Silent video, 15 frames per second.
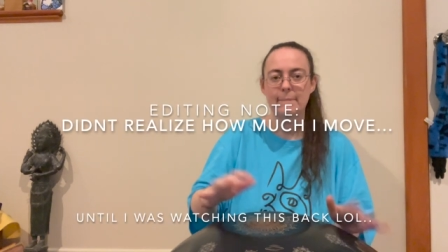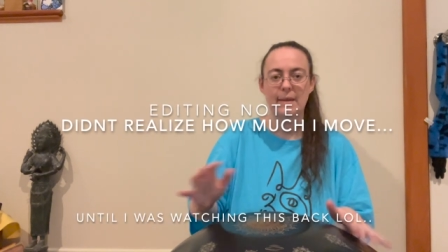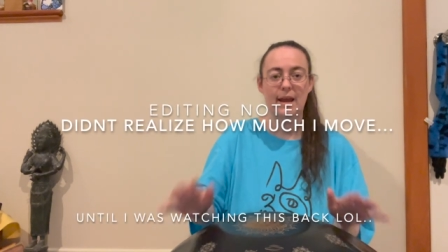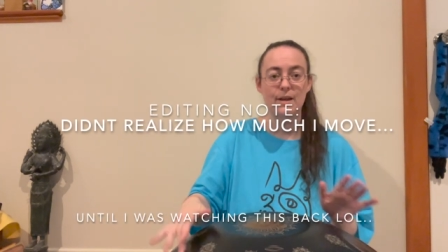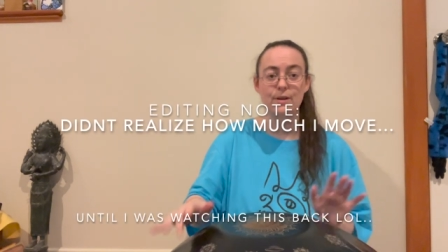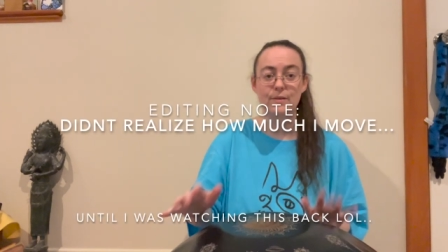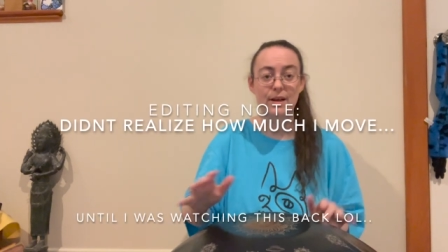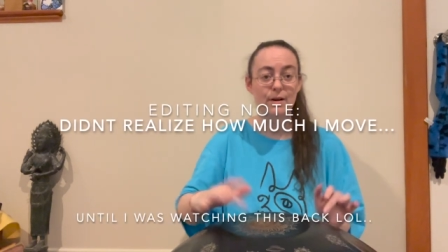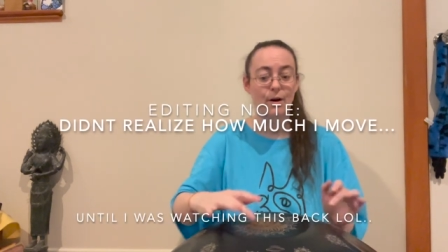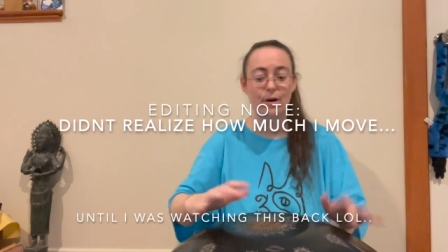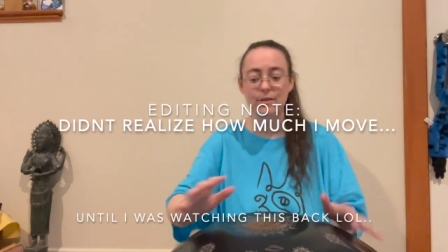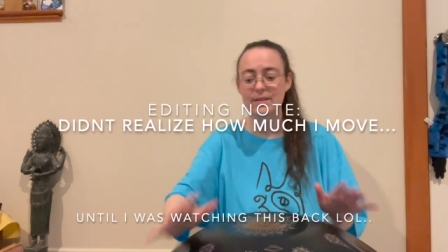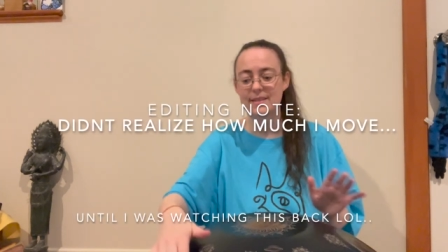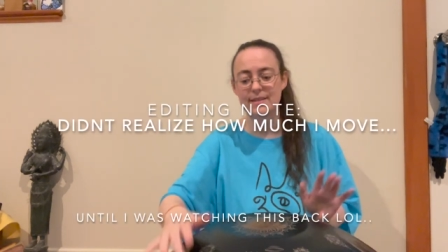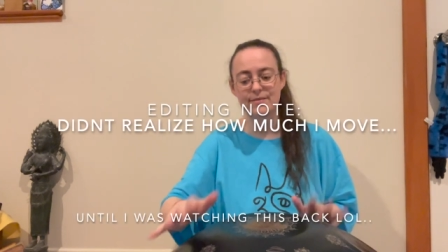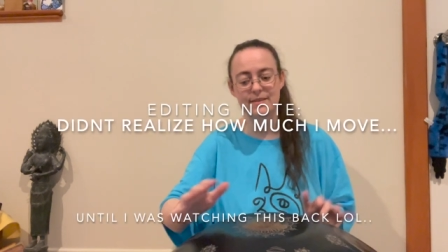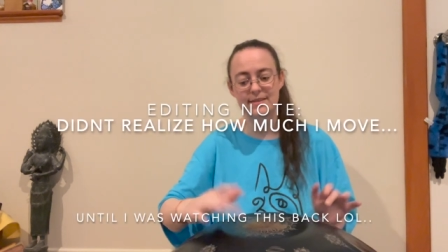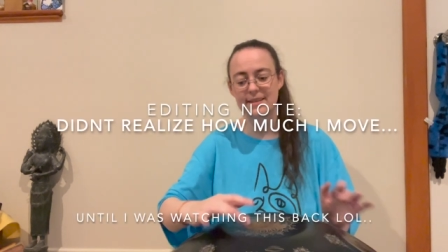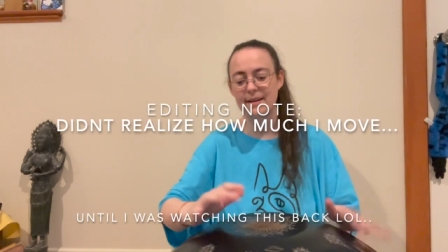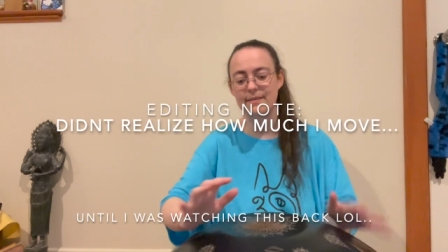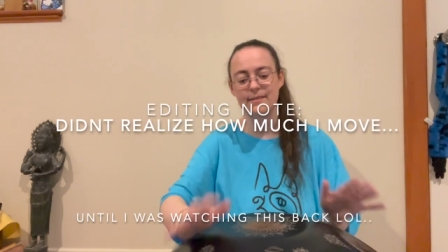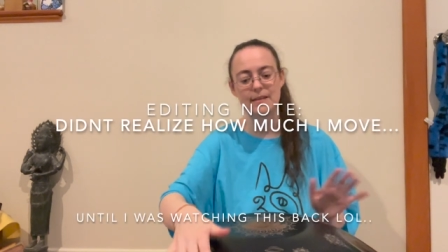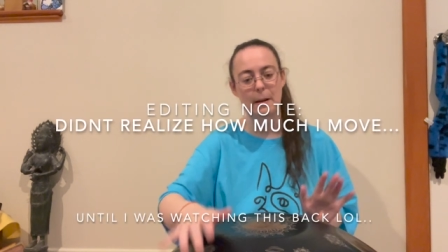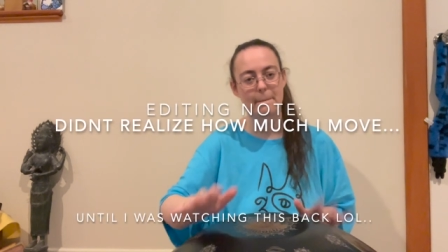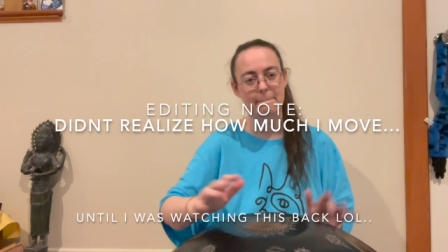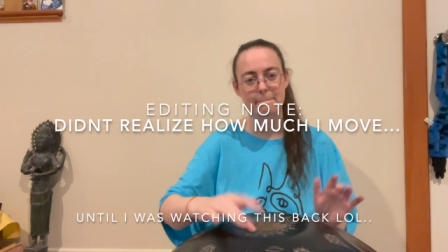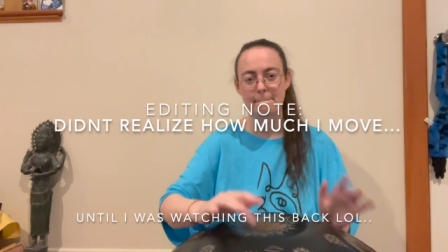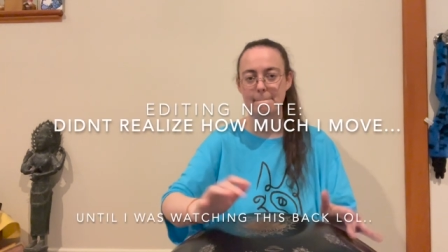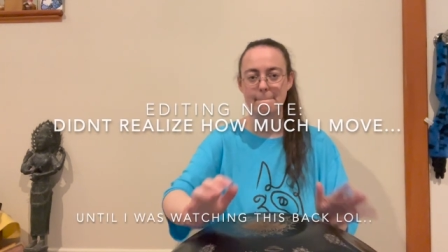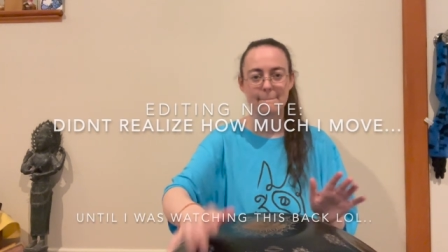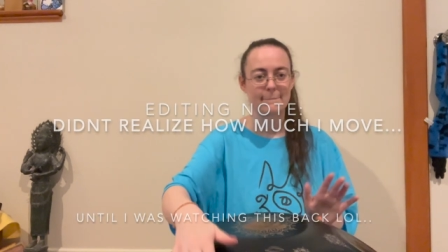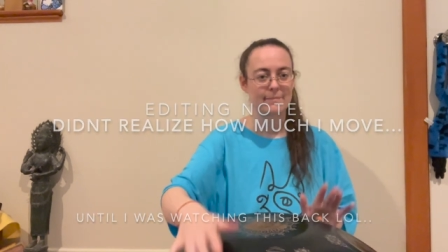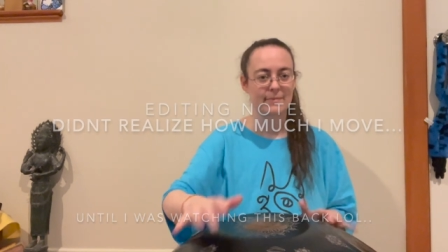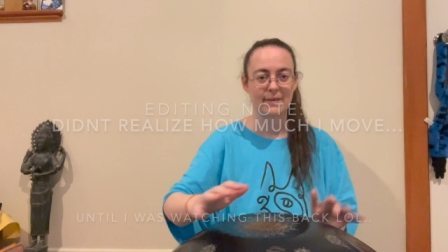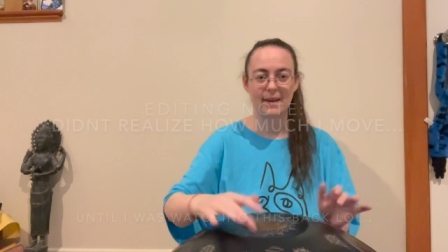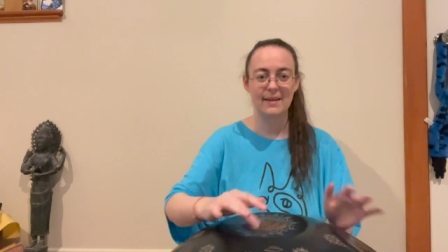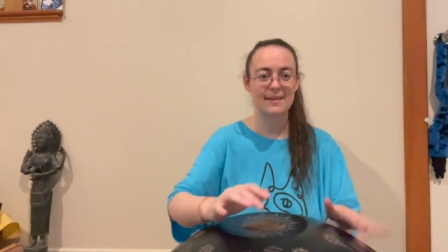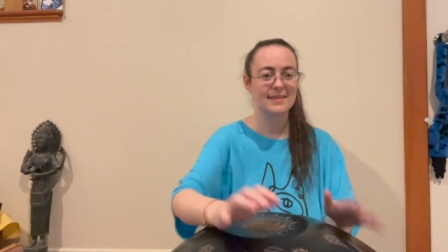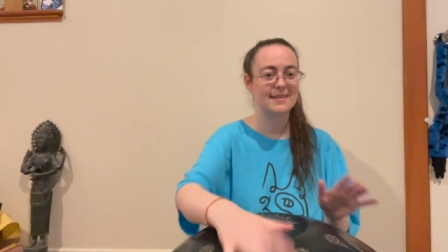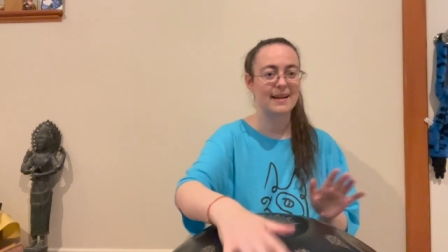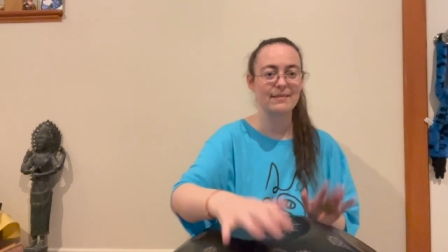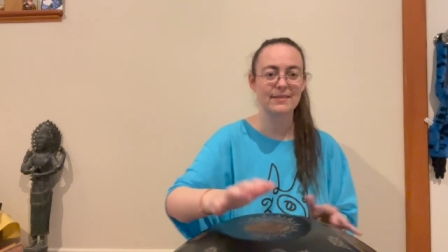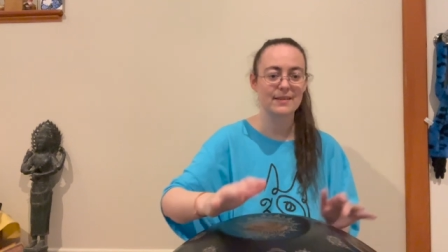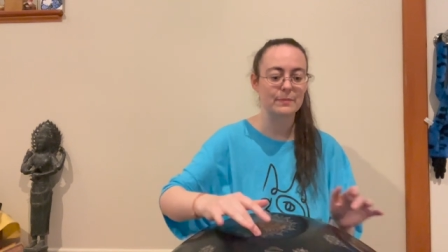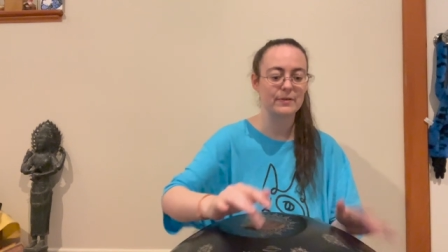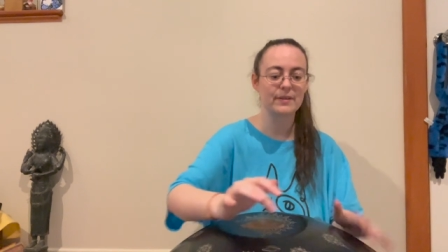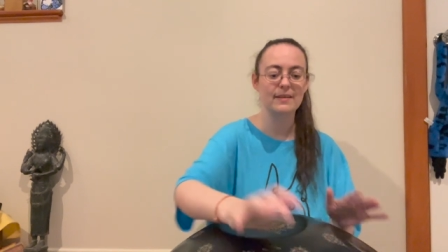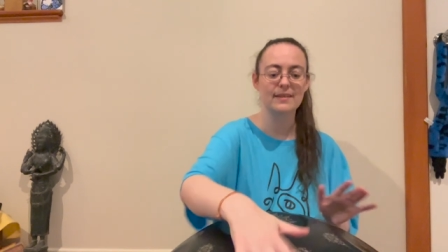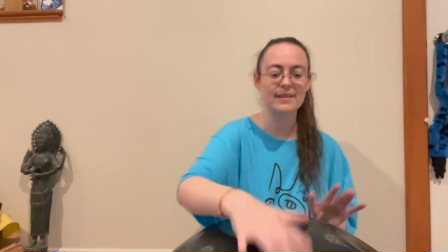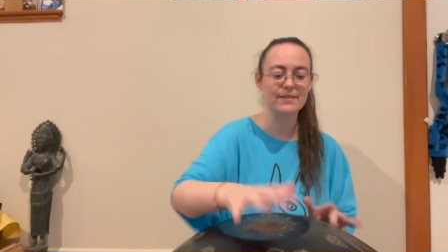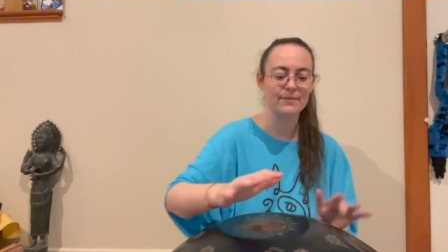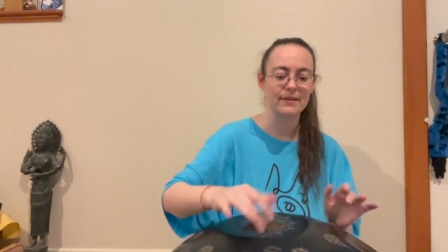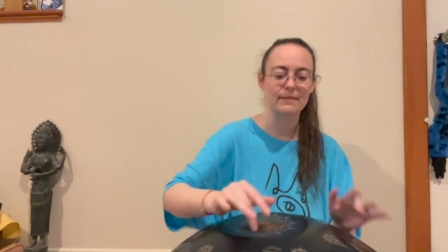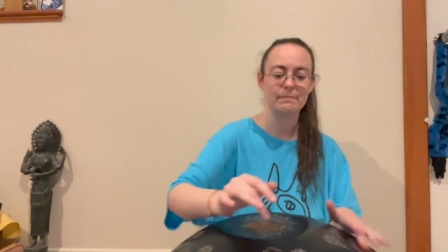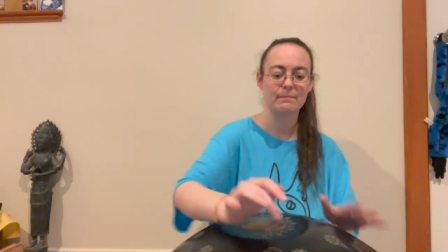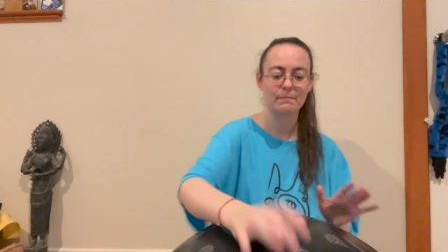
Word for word: You get all these different sounds and it sounds completely different.